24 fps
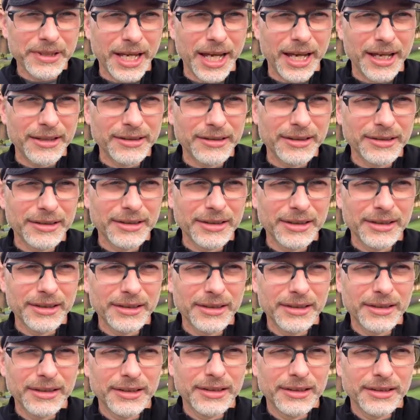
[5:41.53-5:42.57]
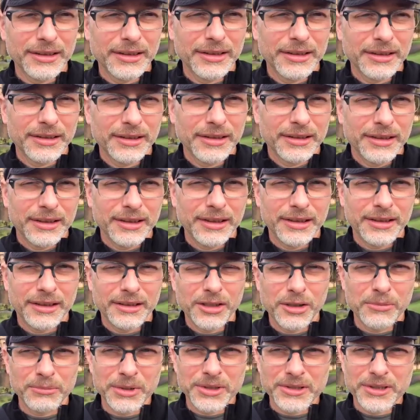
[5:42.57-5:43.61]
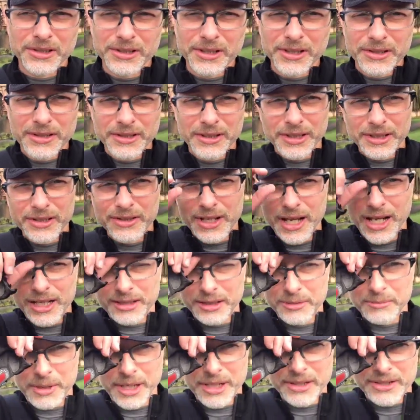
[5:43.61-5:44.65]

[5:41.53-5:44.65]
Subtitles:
that. And homelessness isn't exactly my